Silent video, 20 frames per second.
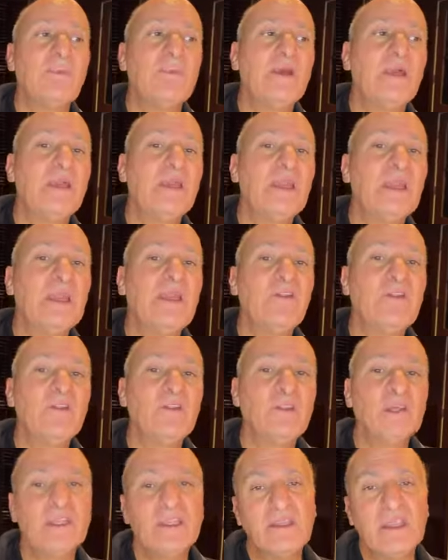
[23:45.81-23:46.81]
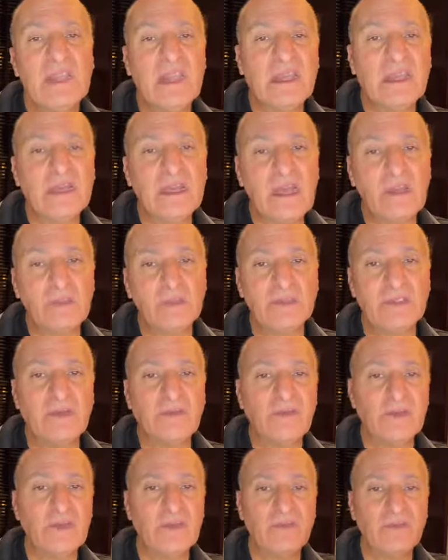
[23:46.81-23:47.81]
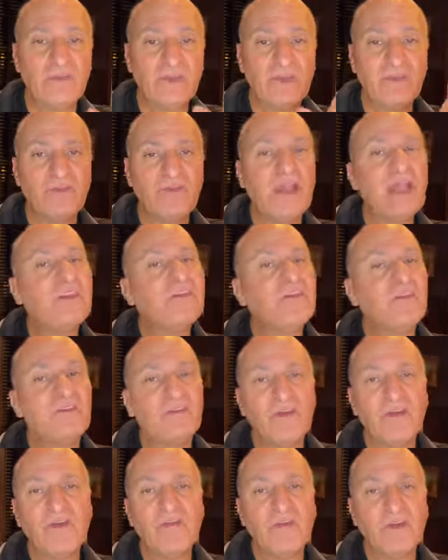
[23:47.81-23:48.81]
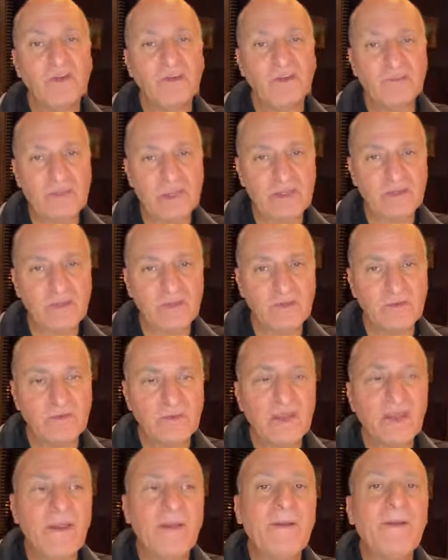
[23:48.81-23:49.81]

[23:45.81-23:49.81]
But if you look at the economics of it, the threads are very, very expensive.